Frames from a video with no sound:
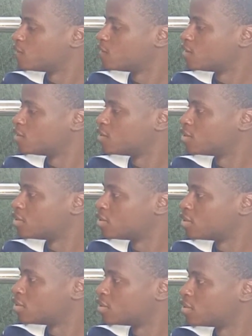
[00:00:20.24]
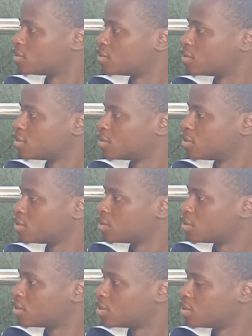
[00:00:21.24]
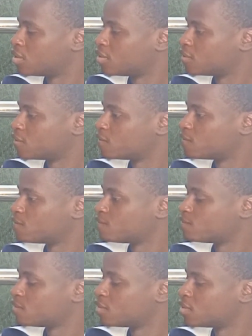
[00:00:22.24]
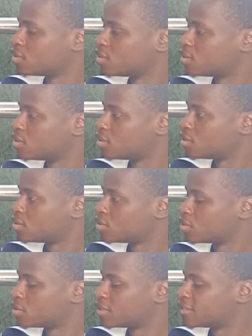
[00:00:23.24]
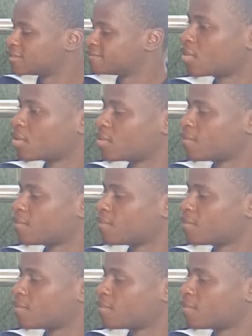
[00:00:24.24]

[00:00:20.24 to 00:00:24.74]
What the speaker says: This person isn't speaking.